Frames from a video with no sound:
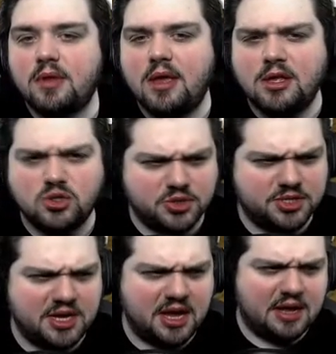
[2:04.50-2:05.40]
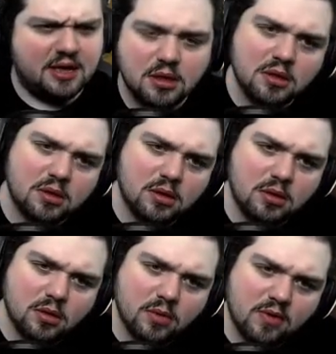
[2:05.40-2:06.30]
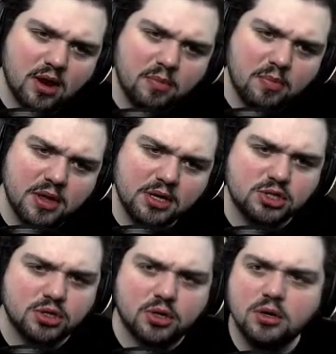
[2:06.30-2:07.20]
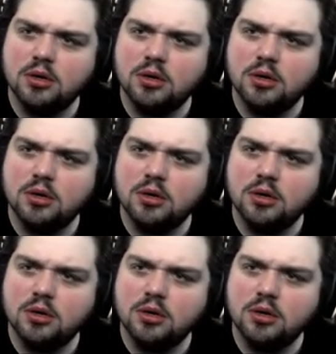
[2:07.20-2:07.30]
Interesting. We've got a picture.